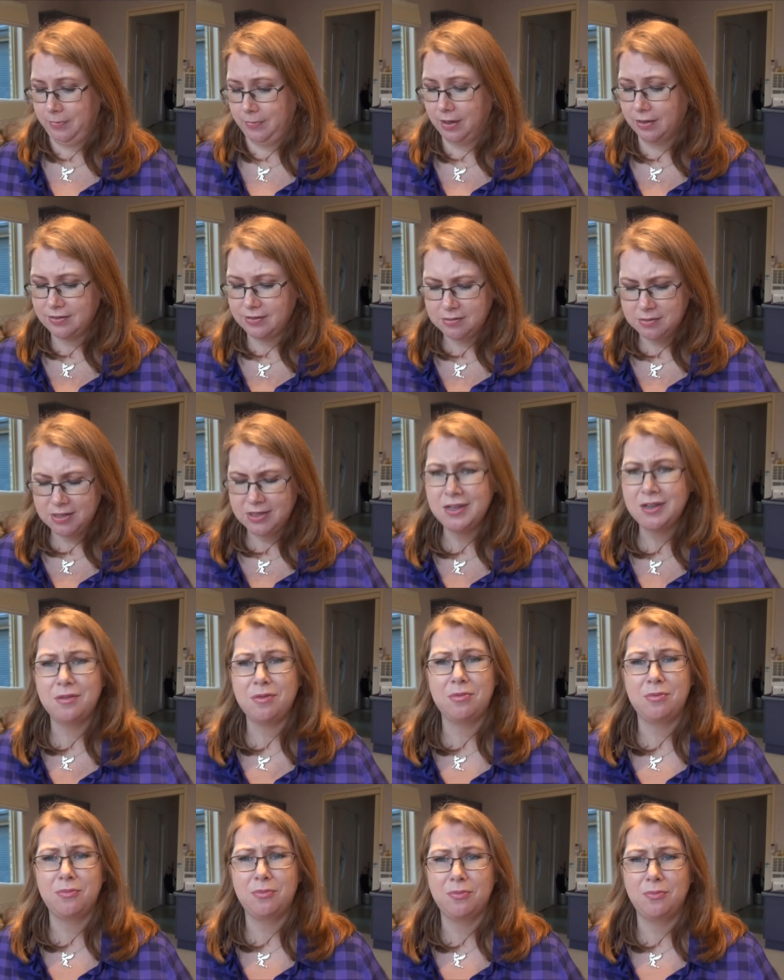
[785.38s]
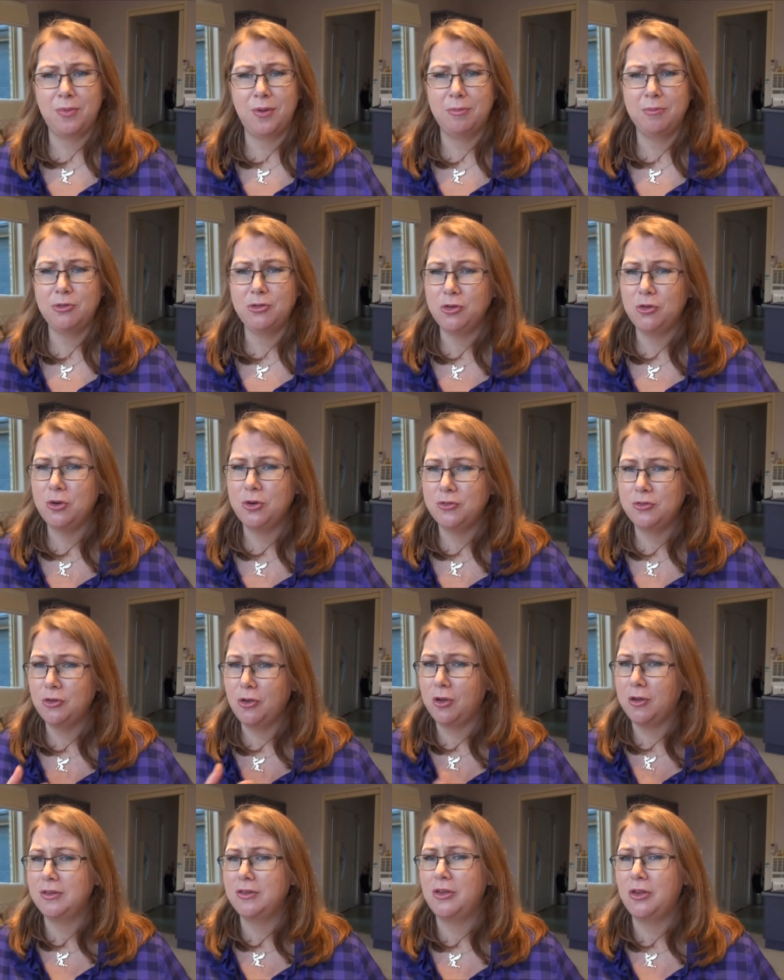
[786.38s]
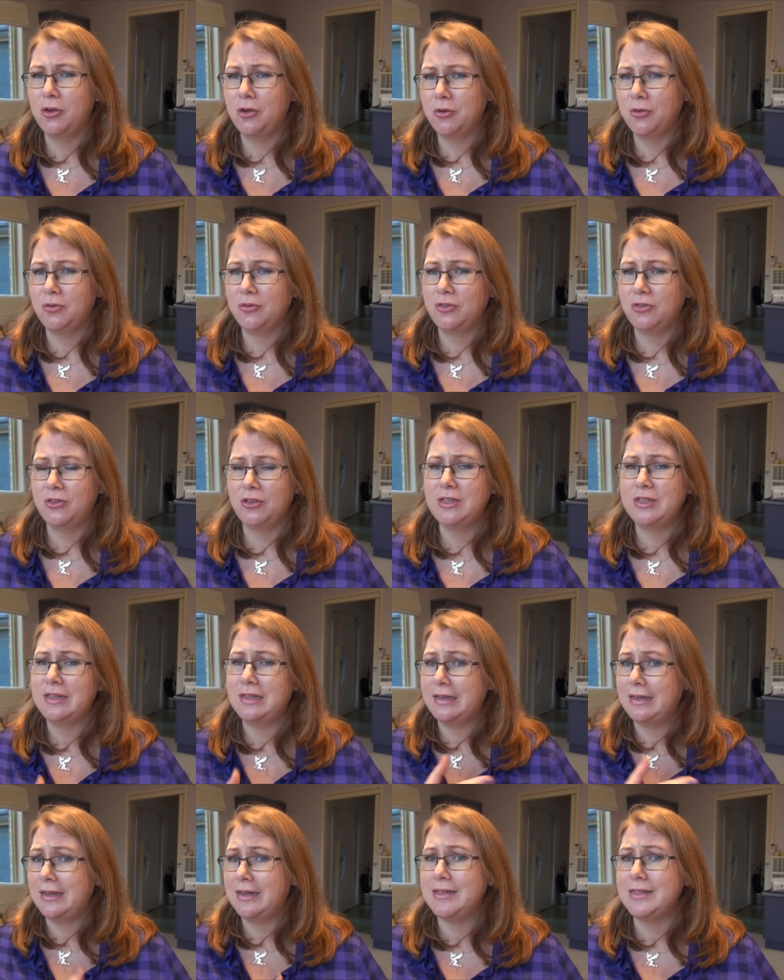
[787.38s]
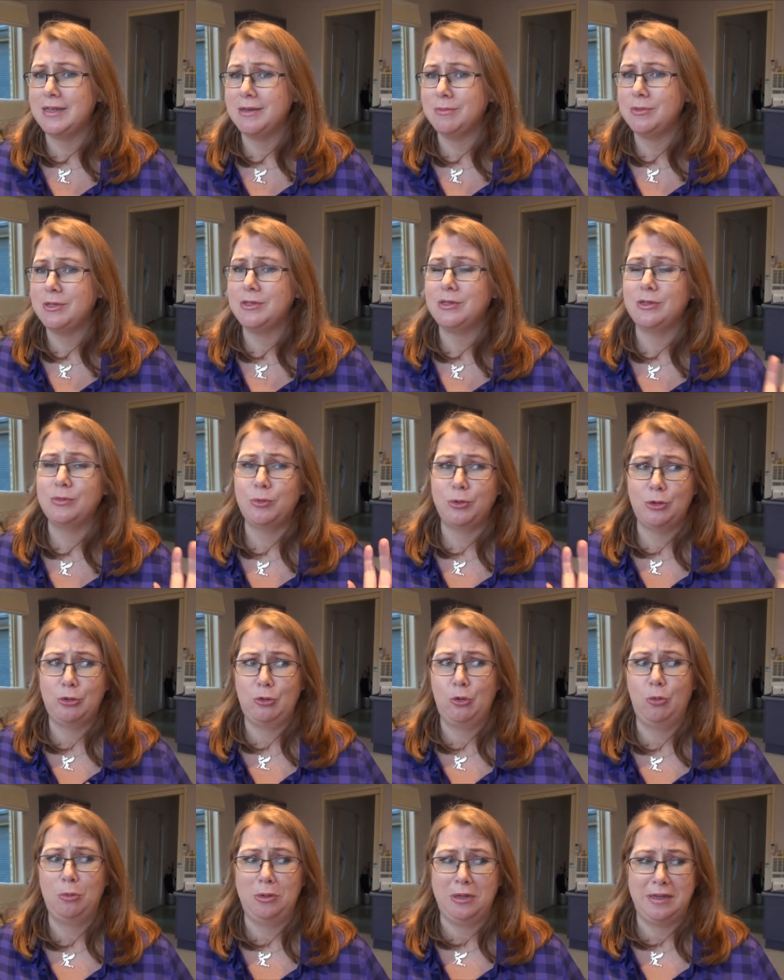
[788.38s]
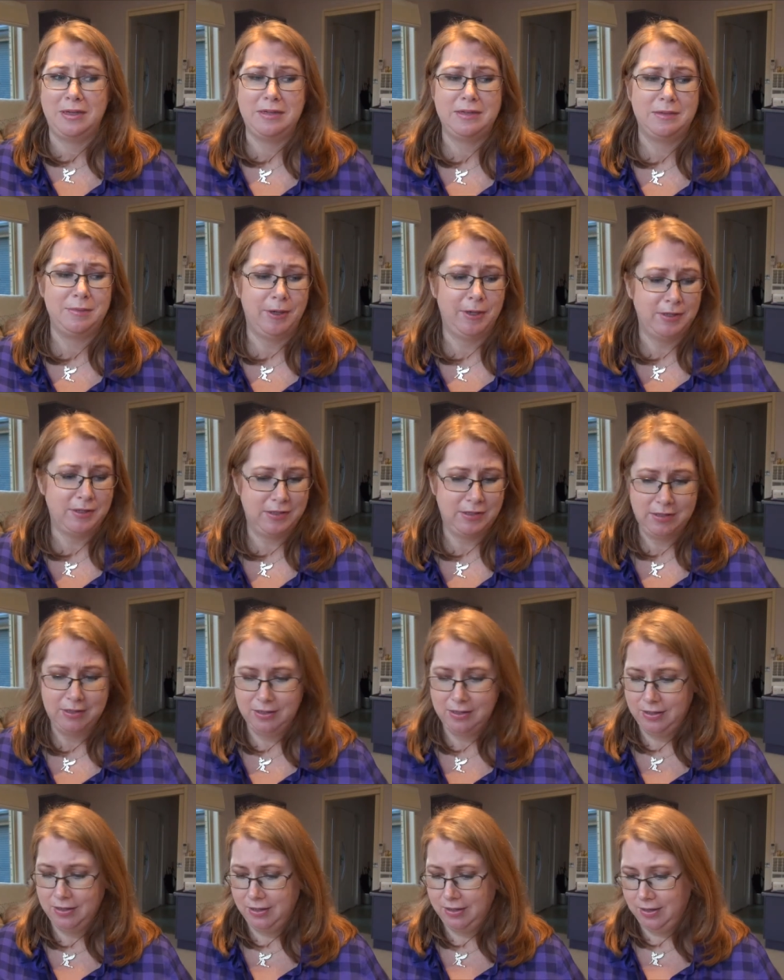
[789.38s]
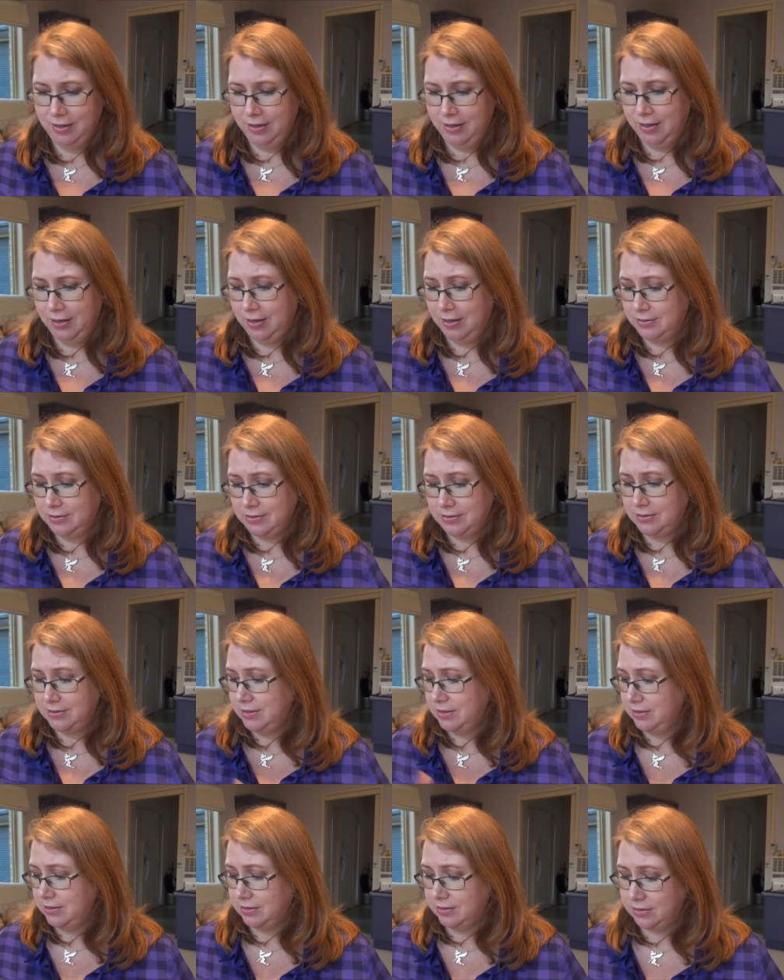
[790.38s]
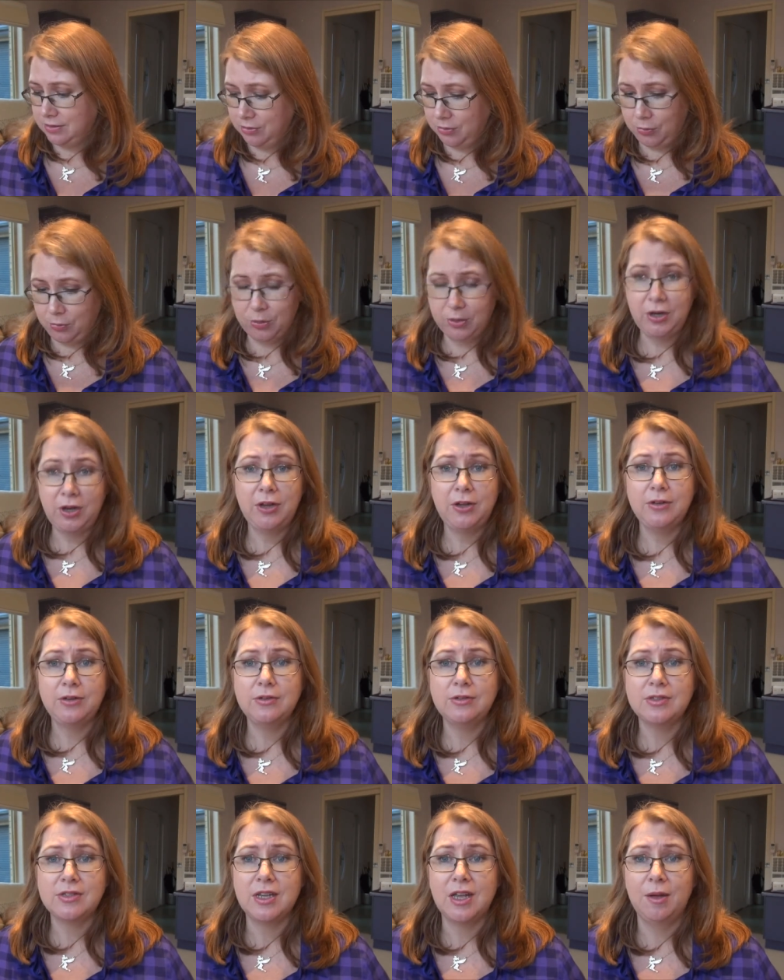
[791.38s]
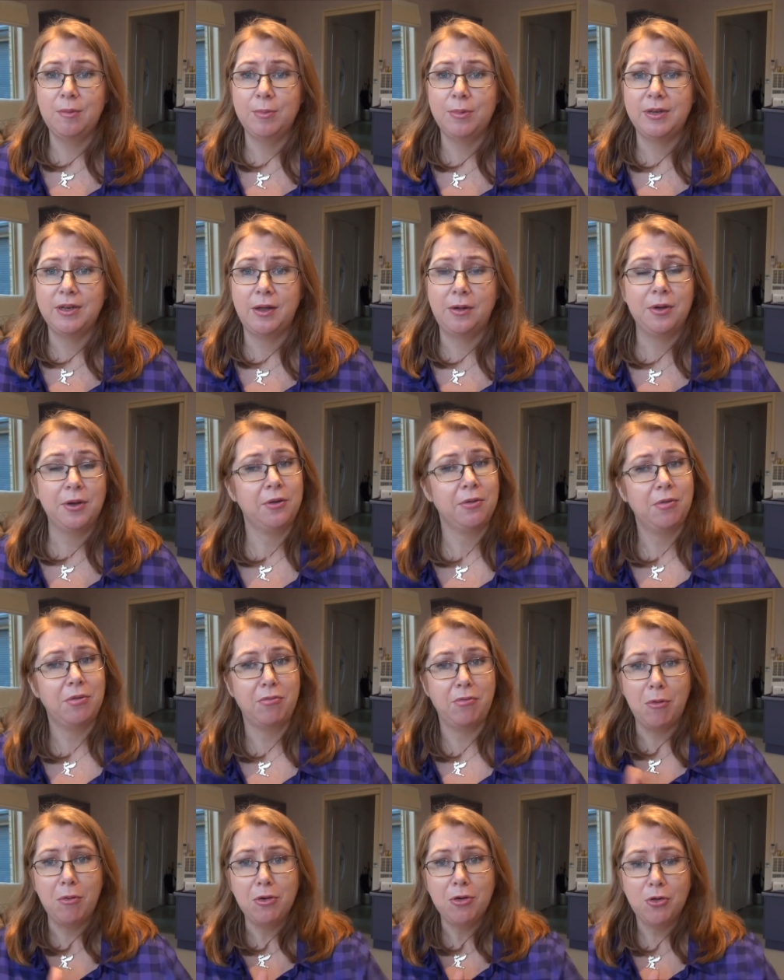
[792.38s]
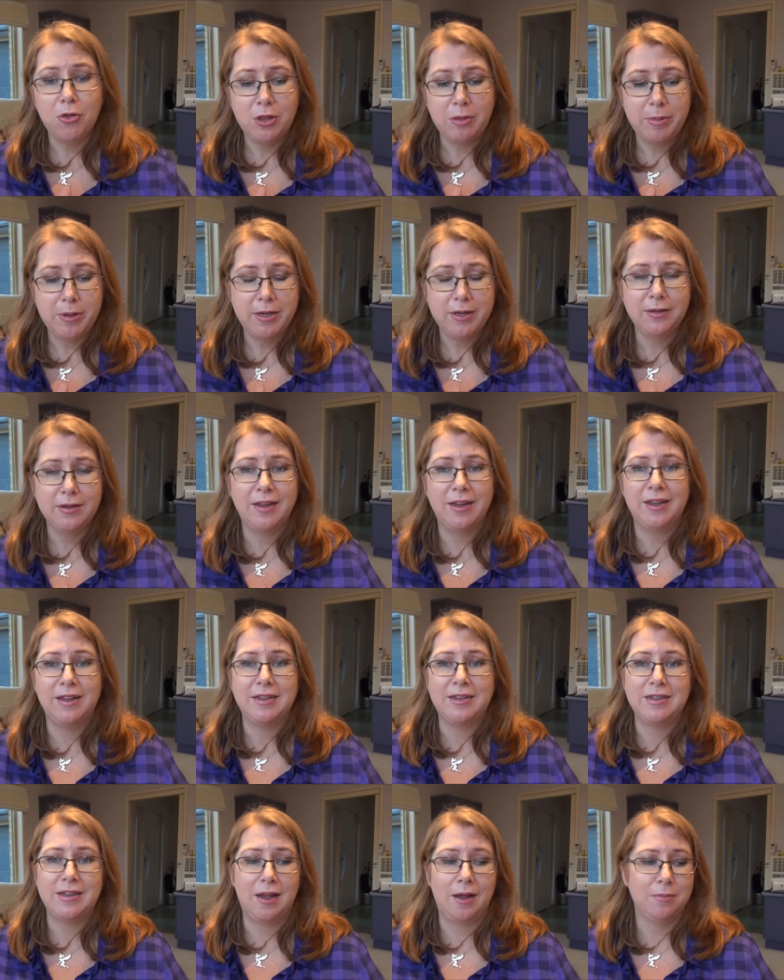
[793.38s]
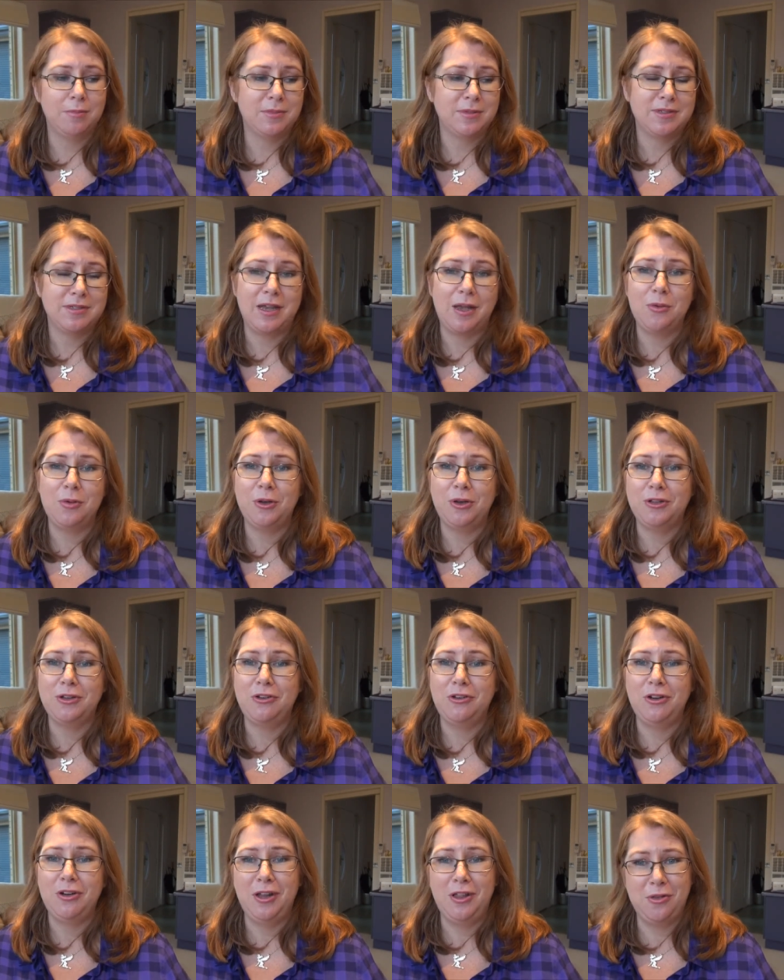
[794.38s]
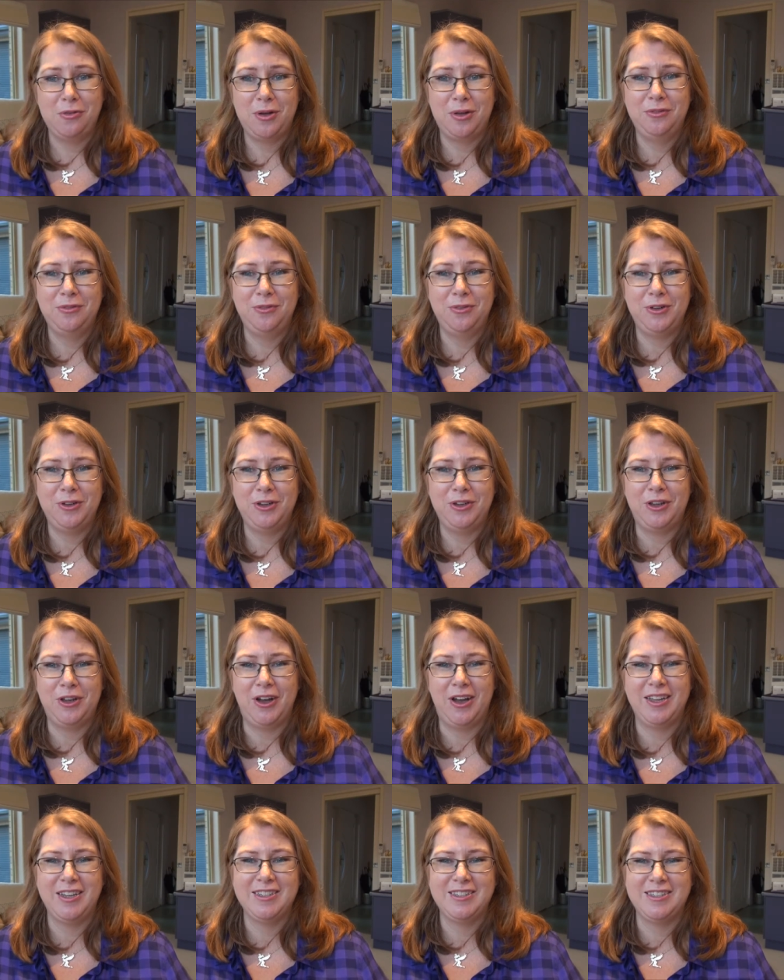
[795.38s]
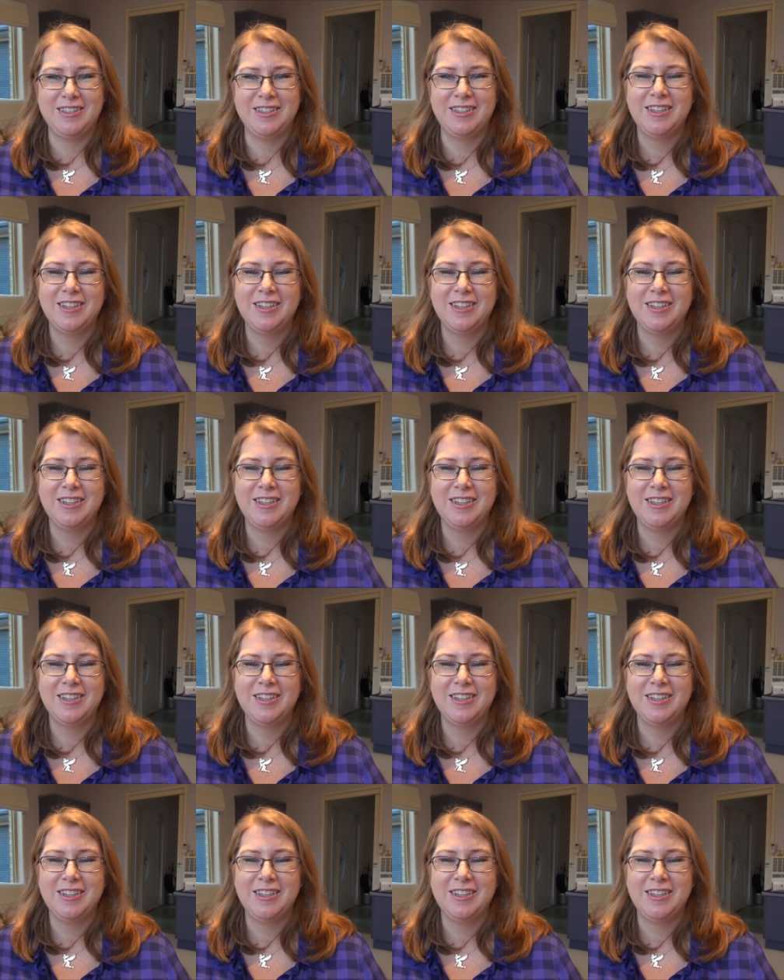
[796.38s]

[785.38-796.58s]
I seem to get, I'm sure it's not as long since I did the last empties as what it normally is, but as you can see, it's what I used up, and now I can throw it all in the bin and um, start working on another one for you guys.